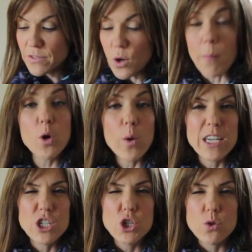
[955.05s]
so I'm going
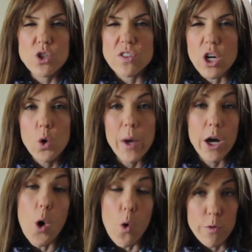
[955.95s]
to do just a
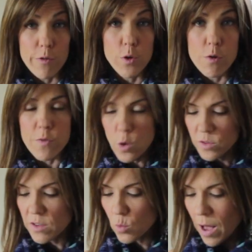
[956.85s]
quick overview of
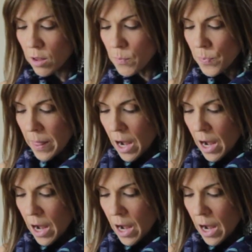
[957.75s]
those as well.